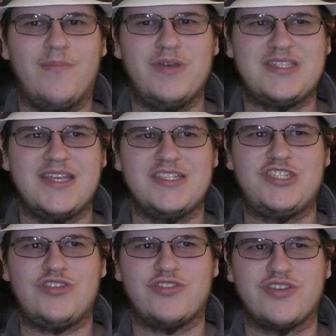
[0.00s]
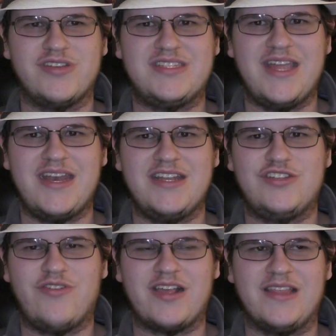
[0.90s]
But since Jotaro is standing
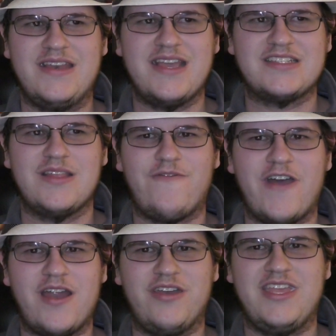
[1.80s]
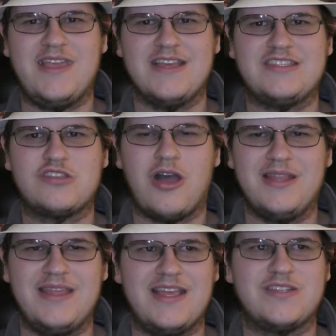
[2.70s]
directly next to the fire, he gets
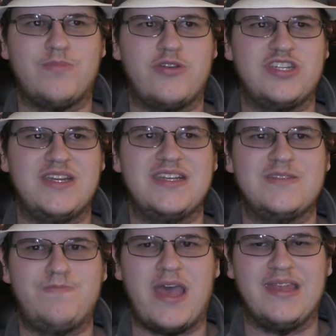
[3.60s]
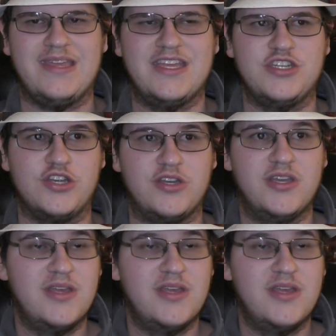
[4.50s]
caught in the explosion and is badly injured.